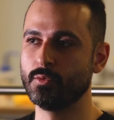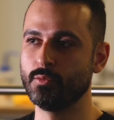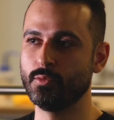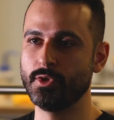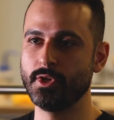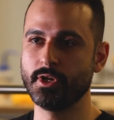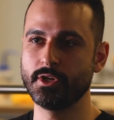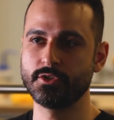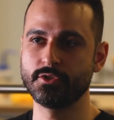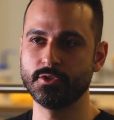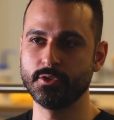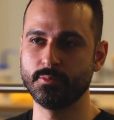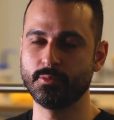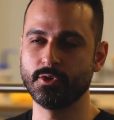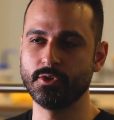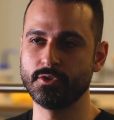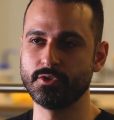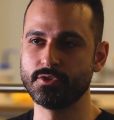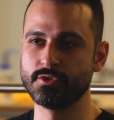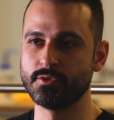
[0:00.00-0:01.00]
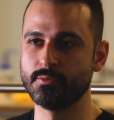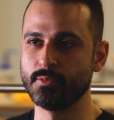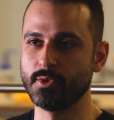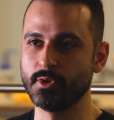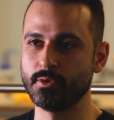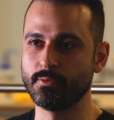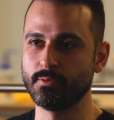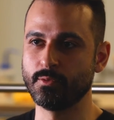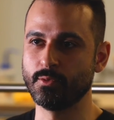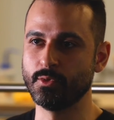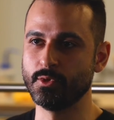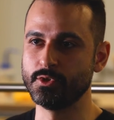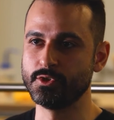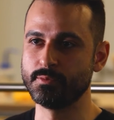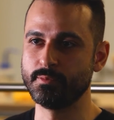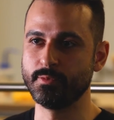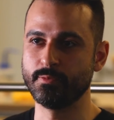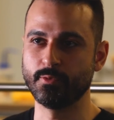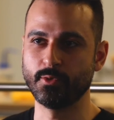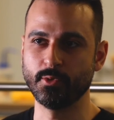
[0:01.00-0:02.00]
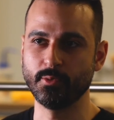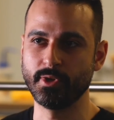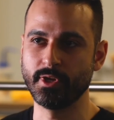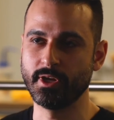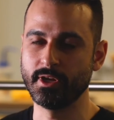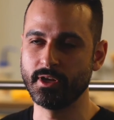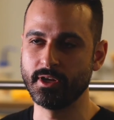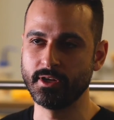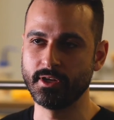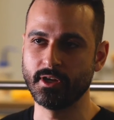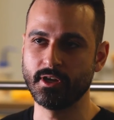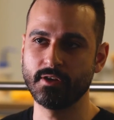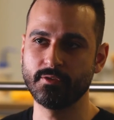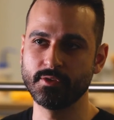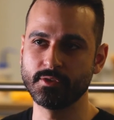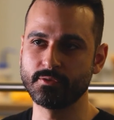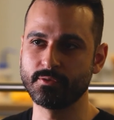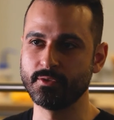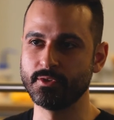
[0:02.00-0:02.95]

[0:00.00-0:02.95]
We actually purchased the Markforged before we had any office